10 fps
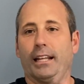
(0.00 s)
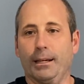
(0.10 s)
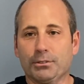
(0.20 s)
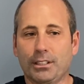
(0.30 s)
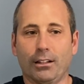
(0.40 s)

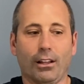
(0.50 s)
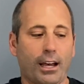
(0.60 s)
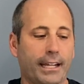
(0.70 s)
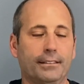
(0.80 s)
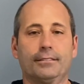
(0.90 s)
Amstel
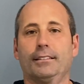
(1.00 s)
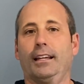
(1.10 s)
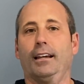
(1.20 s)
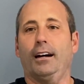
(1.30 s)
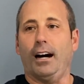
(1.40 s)
Light,
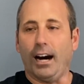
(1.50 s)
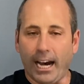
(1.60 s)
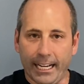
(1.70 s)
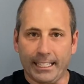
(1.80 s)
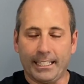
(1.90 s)
a
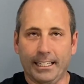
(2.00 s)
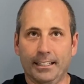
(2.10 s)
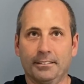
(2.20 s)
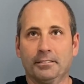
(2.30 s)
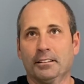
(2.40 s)

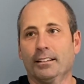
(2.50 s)
Heineken,